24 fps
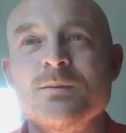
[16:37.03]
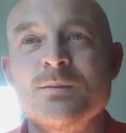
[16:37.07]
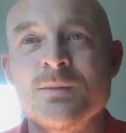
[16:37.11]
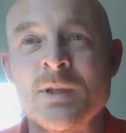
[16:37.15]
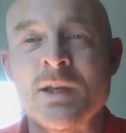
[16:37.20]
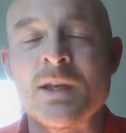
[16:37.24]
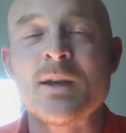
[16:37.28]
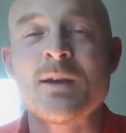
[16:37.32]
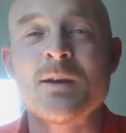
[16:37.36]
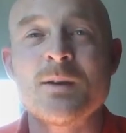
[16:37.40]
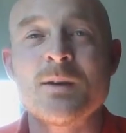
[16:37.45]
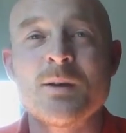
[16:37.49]

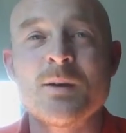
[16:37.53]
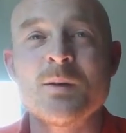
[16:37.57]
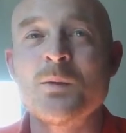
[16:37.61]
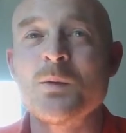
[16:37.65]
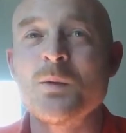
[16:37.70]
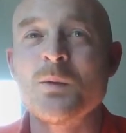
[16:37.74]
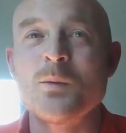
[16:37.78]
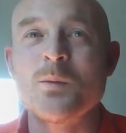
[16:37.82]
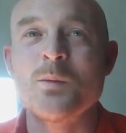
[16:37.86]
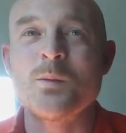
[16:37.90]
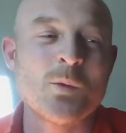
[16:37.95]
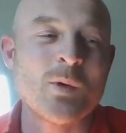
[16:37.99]
yeah,
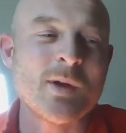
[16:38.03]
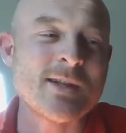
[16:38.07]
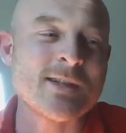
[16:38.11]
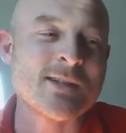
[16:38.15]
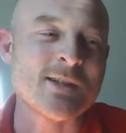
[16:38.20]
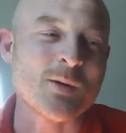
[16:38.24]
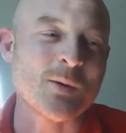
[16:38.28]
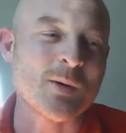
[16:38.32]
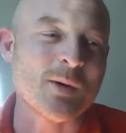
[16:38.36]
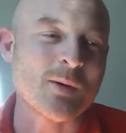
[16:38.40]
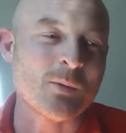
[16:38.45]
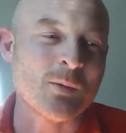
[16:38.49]
and we
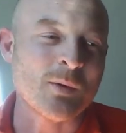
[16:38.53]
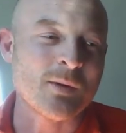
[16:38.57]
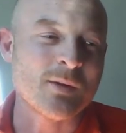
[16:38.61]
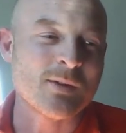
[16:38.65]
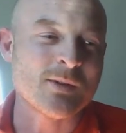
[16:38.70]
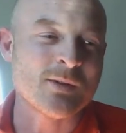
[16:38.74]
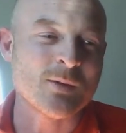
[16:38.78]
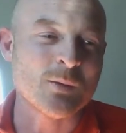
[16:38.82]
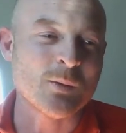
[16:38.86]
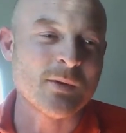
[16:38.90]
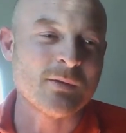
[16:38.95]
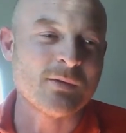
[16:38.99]
do
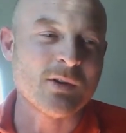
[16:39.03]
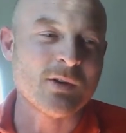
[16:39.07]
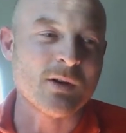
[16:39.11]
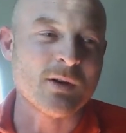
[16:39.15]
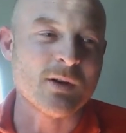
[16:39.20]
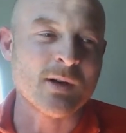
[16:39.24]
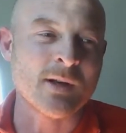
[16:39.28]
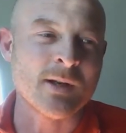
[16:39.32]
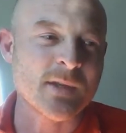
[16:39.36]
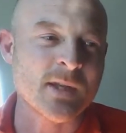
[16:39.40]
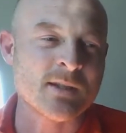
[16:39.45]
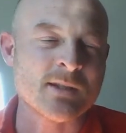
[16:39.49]
it. So we've
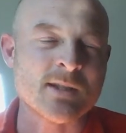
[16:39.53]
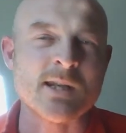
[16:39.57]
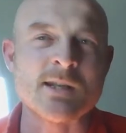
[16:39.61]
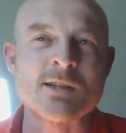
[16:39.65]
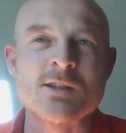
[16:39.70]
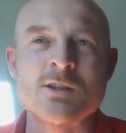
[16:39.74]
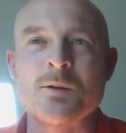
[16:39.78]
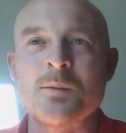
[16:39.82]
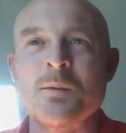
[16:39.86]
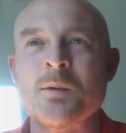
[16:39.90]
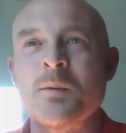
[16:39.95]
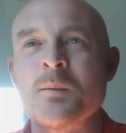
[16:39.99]
got a
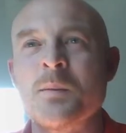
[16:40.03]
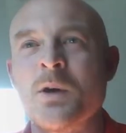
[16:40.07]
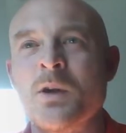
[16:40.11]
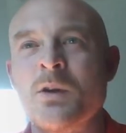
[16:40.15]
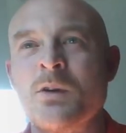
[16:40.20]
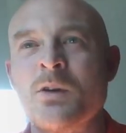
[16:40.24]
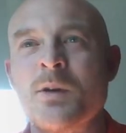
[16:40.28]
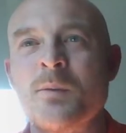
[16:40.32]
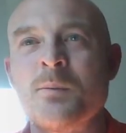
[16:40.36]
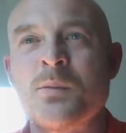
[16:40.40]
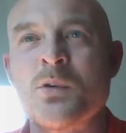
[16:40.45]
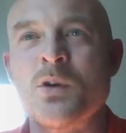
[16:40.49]
sensible
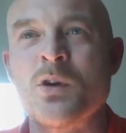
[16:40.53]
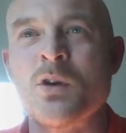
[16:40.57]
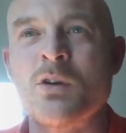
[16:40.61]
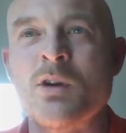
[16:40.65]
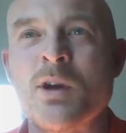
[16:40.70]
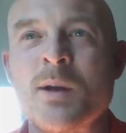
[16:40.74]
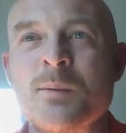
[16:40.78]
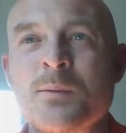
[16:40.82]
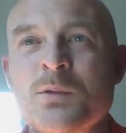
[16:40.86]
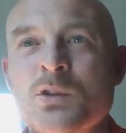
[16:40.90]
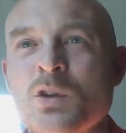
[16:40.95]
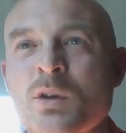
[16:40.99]
monitoring
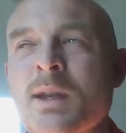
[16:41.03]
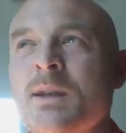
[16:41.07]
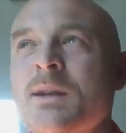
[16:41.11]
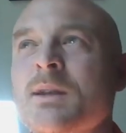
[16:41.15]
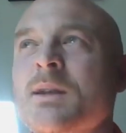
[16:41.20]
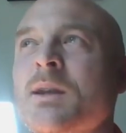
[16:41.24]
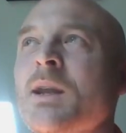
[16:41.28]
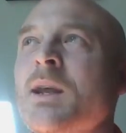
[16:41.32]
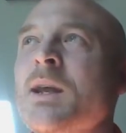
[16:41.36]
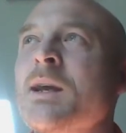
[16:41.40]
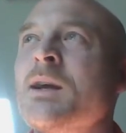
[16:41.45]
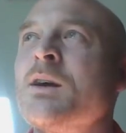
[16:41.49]
program. So
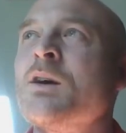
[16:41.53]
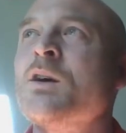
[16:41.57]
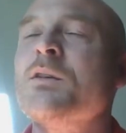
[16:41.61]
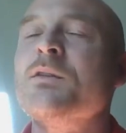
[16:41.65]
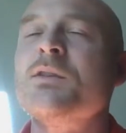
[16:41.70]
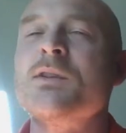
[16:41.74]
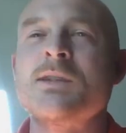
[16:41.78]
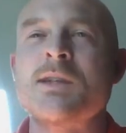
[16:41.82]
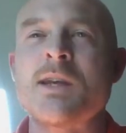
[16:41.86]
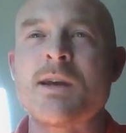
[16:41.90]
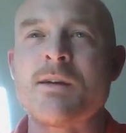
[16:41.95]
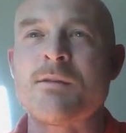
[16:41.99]
it
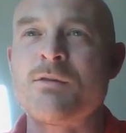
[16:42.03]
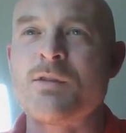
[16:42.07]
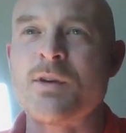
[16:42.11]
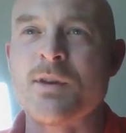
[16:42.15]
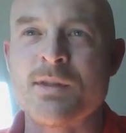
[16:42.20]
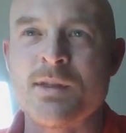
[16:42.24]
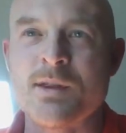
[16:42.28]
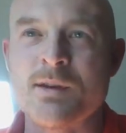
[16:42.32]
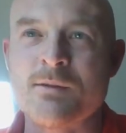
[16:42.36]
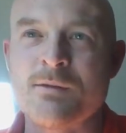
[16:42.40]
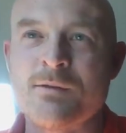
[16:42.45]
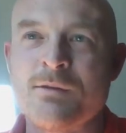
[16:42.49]
covers
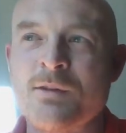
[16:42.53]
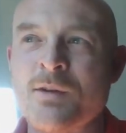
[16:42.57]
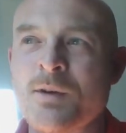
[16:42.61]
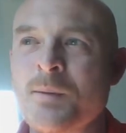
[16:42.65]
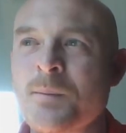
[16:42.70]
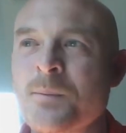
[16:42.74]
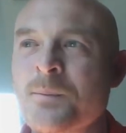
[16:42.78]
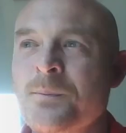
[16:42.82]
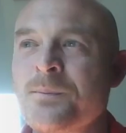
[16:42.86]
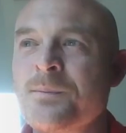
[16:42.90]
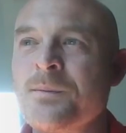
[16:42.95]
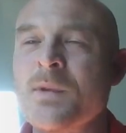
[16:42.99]
everything
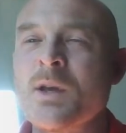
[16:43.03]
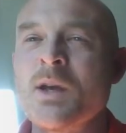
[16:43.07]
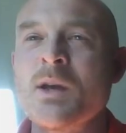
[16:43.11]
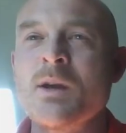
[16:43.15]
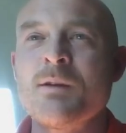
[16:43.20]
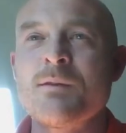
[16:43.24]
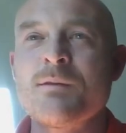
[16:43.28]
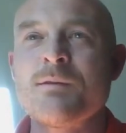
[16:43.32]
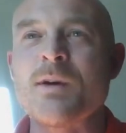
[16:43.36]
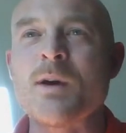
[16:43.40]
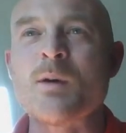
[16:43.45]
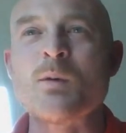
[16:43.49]
from
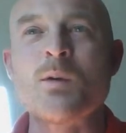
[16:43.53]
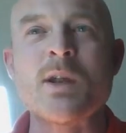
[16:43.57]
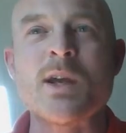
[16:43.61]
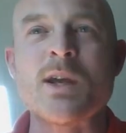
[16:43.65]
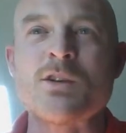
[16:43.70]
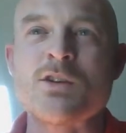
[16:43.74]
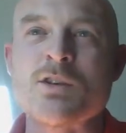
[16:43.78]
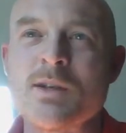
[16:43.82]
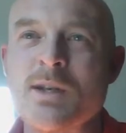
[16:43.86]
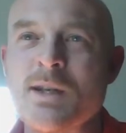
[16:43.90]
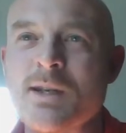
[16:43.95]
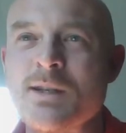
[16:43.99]

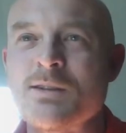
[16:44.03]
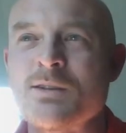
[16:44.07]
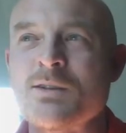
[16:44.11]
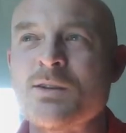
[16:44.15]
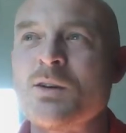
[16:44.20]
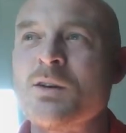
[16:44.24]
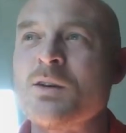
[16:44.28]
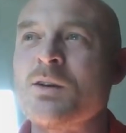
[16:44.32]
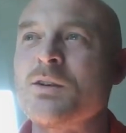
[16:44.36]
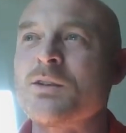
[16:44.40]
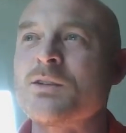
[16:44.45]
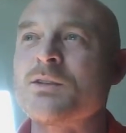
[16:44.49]
foundation
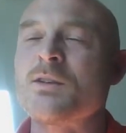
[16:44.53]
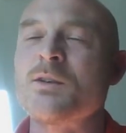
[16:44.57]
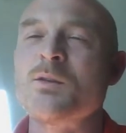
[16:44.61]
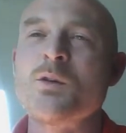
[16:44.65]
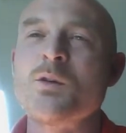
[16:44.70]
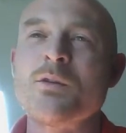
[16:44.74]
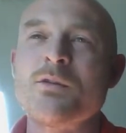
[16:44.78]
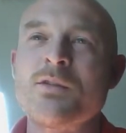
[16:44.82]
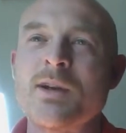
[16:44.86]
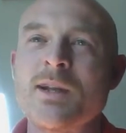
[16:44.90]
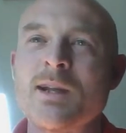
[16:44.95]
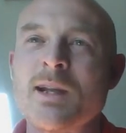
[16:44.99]
installs
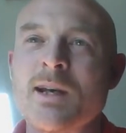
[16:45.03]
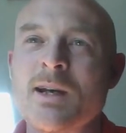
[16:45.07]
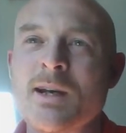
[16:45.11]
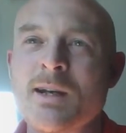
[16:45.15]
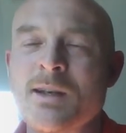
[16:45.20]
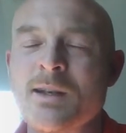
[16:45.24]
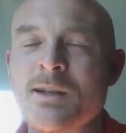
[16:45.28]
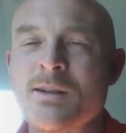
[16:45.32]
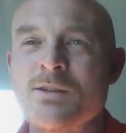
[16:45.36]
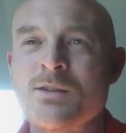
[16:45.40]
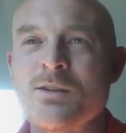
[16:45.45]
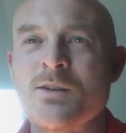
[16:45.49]
to overhead
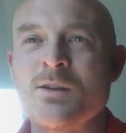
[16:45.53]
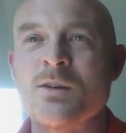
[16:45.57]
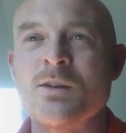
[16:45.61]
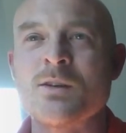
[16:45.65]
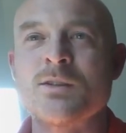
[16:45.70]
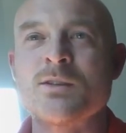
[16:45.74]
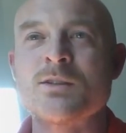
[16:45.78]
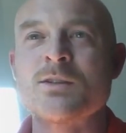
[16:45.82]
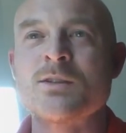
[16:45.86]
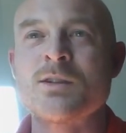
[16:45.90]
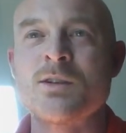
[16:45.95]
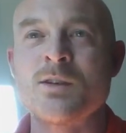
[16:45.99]
line
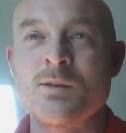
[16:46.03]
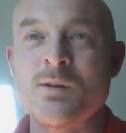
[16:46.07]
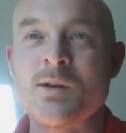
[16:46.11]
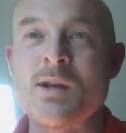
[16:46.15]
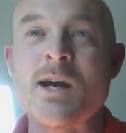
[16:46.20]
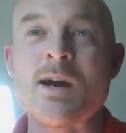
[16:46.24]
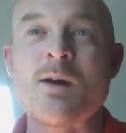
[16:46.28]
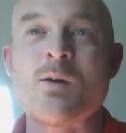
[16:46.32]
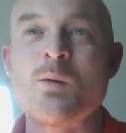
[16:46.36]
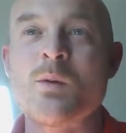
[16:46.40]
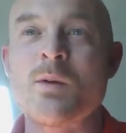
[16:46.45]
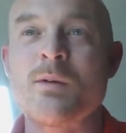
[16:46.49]
installs to
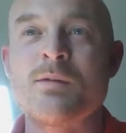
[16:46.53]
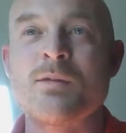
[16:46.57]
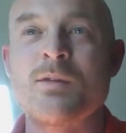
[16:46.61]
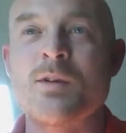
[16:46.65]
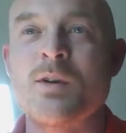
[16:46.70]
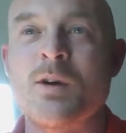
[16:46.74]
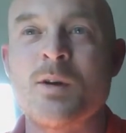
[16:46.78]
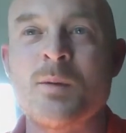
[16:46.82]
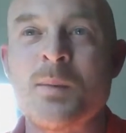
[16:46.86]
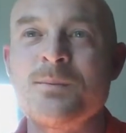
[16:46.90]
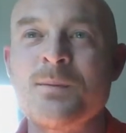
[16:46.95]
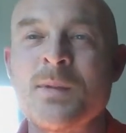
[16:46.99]
now we've
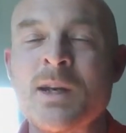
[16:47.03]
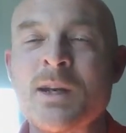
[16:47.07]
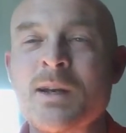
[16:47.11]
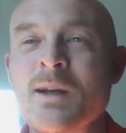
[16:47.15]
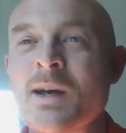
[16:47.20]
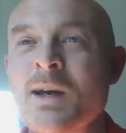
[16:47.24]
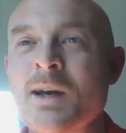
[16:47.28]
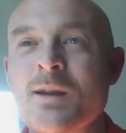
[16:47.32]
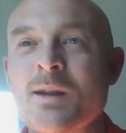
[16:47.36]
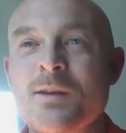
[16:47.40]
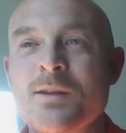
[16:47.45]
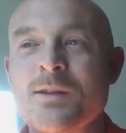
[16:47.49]
got mental
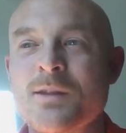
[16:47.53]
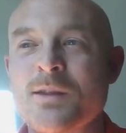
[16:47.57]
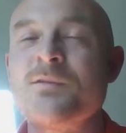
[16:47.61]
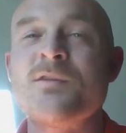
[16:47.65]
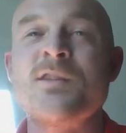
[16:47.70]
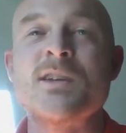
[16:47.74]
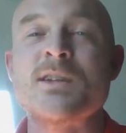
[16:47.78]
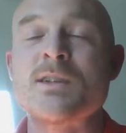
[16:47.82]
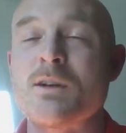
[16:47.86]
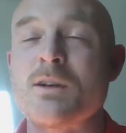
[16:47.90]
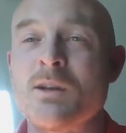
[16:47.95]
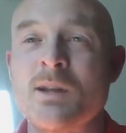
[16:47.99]
health,
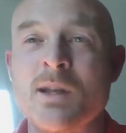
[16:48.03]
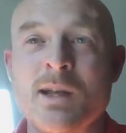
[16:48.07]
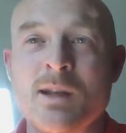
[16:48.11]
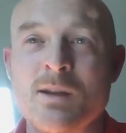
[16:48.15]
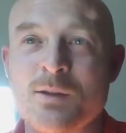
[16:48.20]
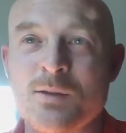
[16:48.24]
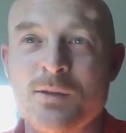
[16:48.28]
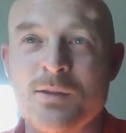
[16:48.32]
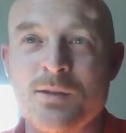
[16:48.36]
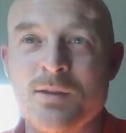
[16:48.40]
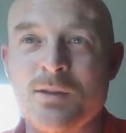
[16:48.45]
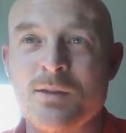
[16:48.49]
physical
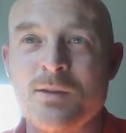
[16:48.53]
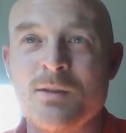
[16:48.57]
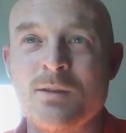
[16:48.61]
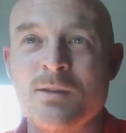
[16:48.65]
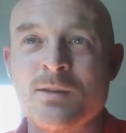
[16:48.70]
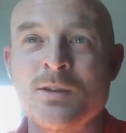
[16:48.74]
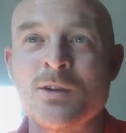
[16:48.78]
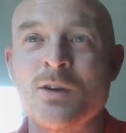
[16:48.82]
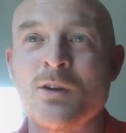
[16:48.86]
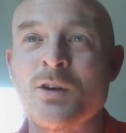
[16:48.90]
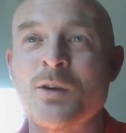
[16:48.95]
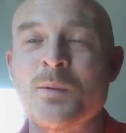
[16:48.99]
health
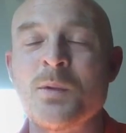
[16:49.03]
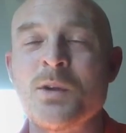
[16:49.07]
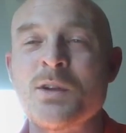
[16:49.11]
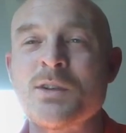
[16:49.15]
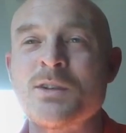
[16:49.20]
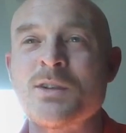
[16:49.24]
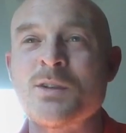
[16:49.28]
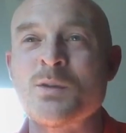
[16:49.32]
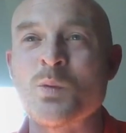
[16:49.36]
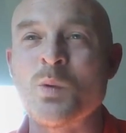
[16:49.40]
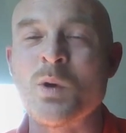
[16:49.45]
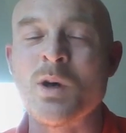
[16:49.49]

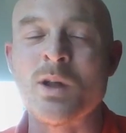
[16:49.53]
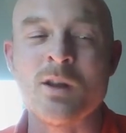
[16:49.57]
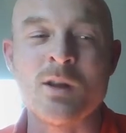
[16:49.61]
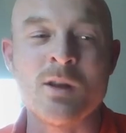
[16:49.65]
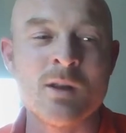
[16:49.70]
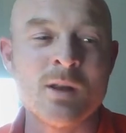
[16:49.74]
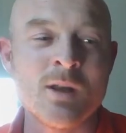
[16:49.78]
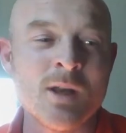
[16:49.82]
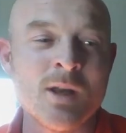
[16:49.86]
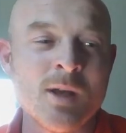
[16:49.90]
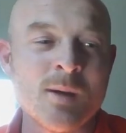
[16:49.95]
documents as well.